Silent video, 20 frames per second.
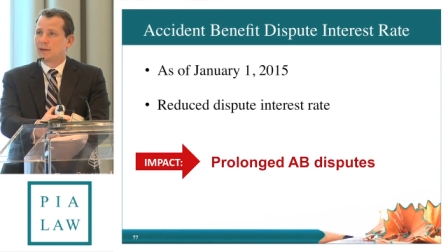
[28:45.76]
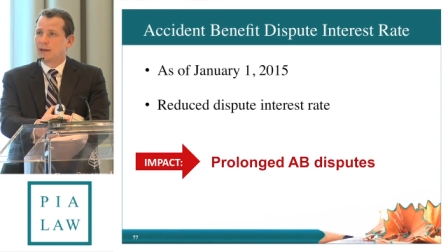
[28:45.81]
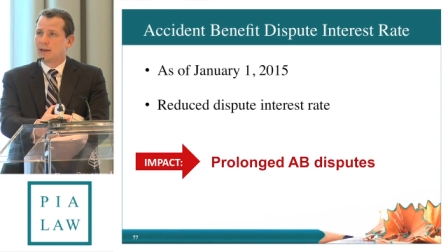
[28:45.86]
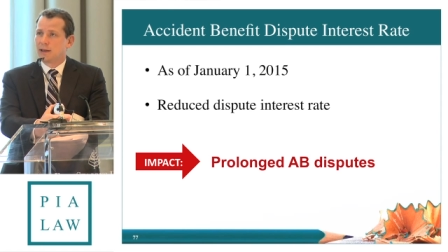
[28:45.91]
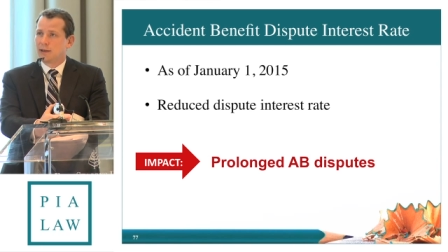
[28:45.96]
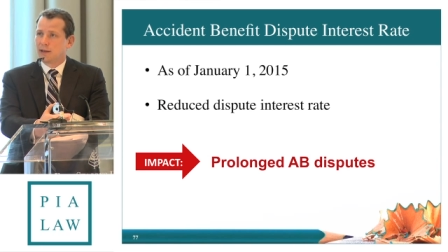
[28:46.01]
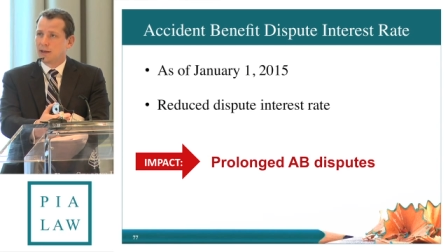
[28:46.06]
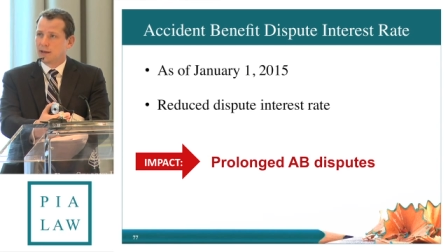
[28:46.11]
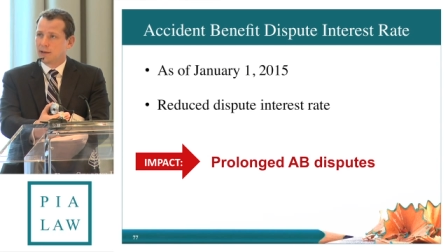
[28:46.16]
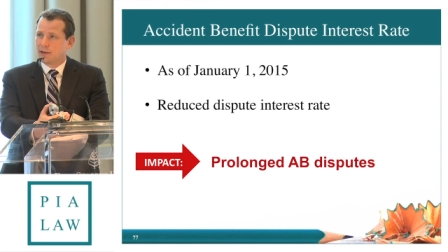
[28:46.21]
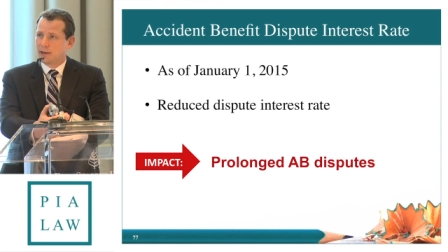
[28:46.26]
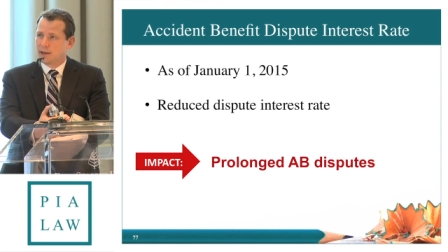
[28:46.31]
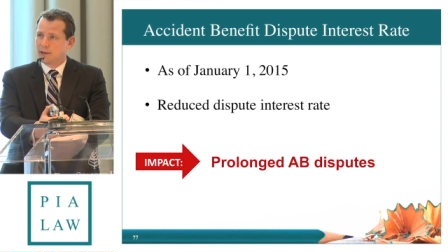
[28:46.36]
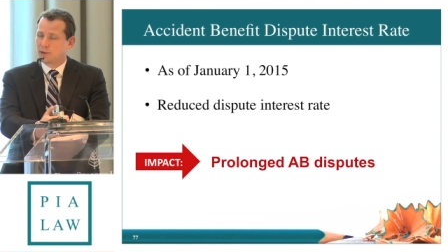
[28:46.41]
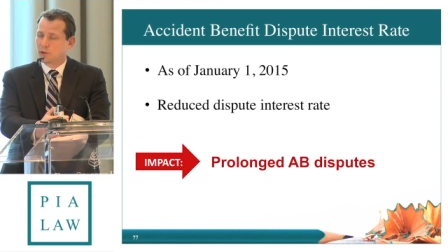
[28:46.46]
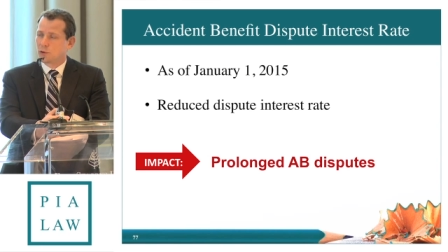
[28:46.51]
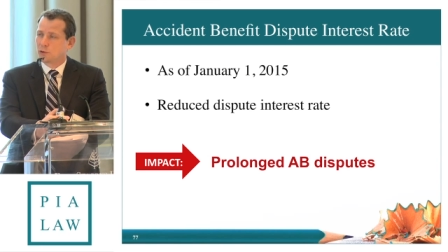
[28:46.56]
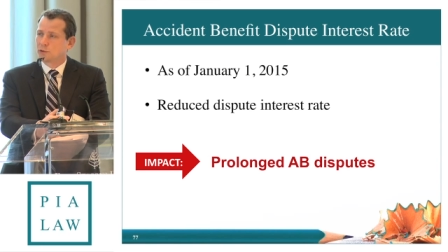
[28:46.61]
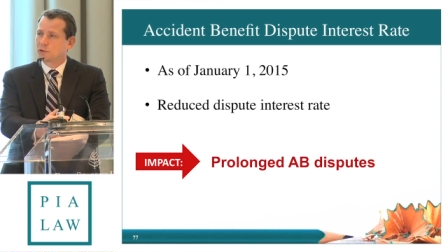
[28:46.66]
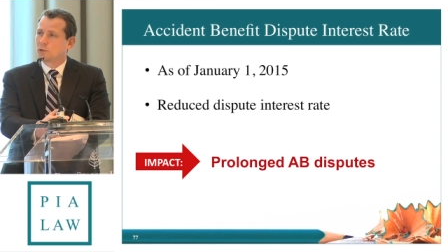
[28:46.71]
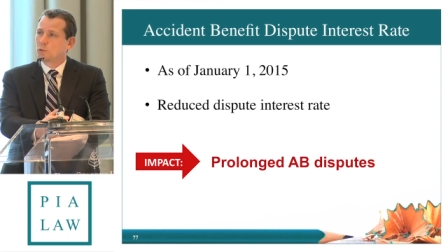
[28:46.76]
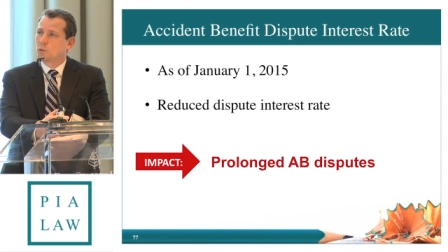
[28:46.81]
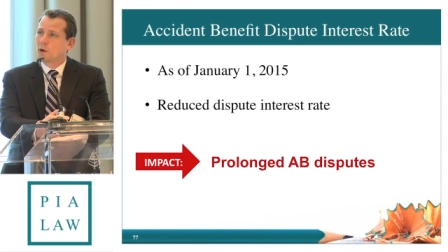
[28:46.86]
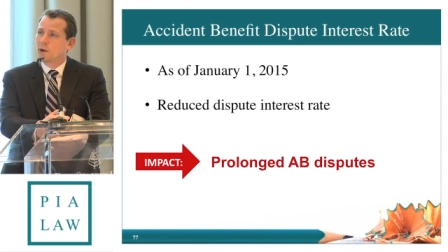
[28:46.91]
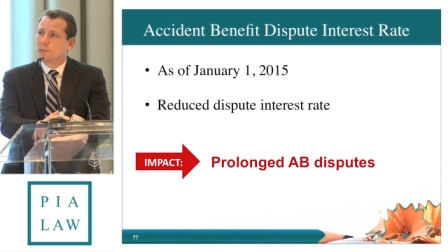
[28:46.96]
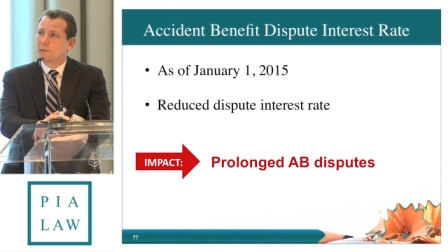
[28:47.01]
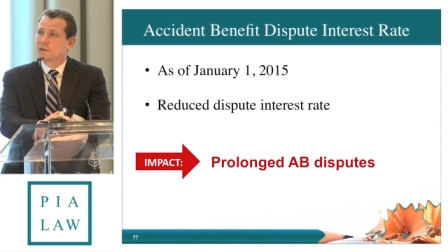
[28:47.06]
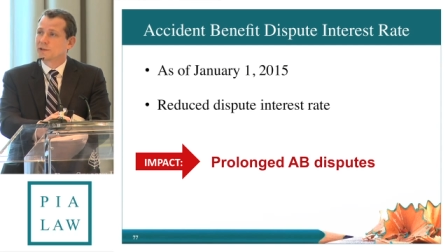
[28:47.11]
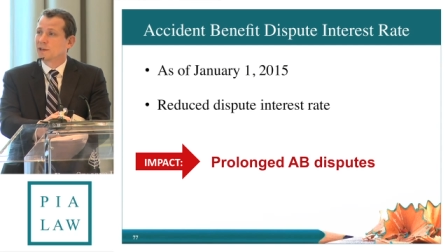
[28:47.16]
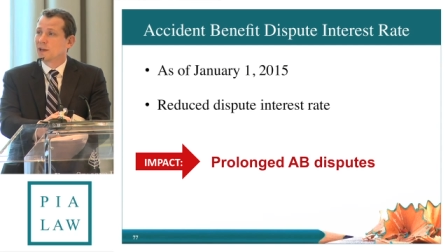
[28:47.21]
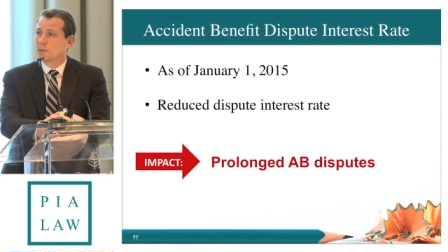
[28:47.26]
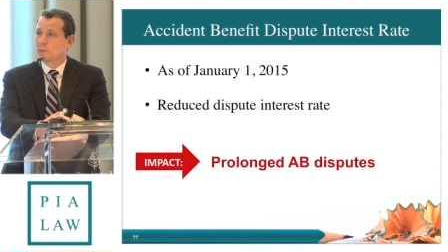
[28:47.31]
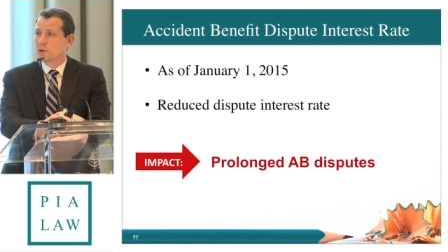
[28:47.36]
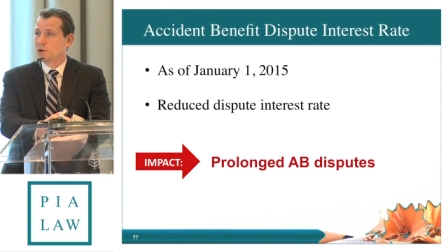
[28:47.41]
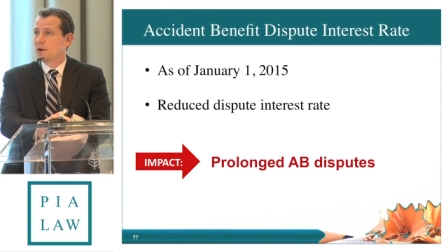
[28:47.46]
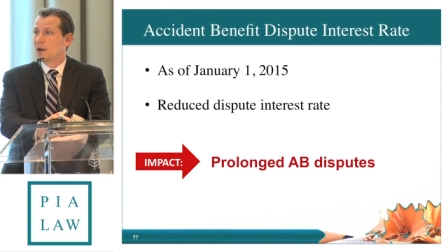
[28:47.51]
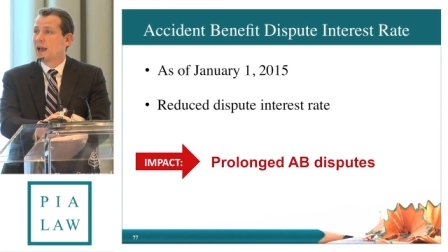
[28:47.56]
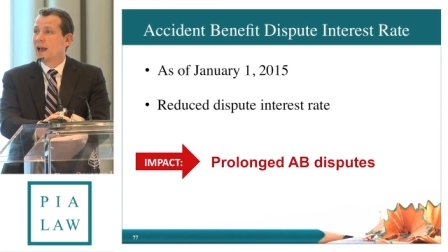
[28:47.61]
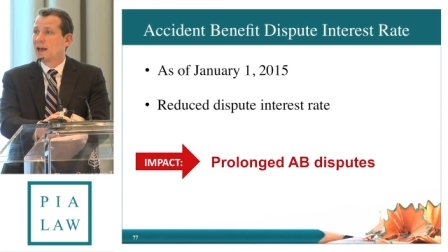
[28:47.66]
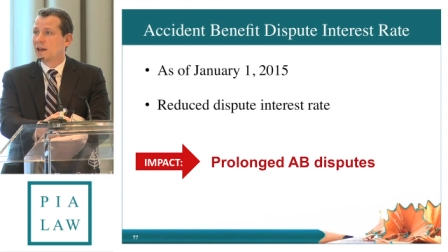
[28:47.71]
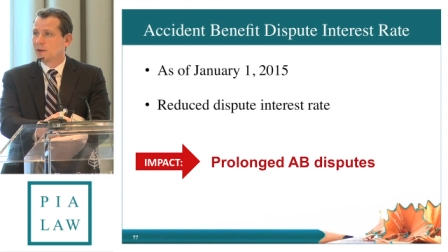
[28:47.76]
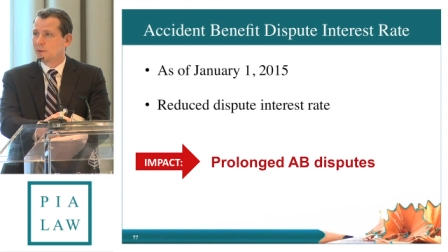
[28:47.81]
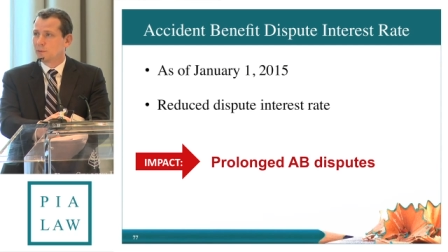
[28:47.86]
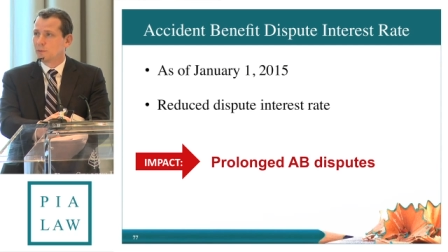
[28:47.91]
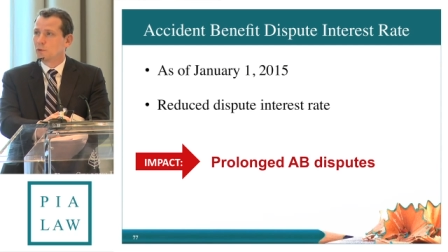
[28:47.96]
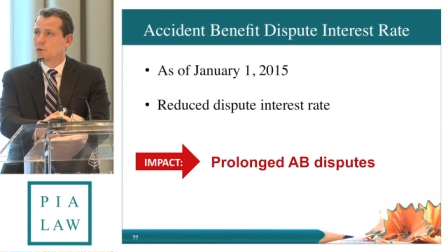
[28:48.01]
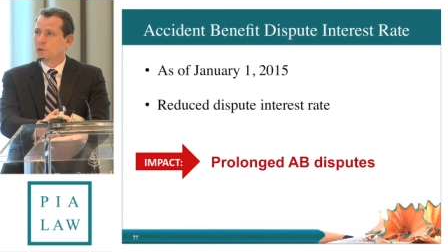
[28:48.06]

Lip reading: it goes to 1% per annum,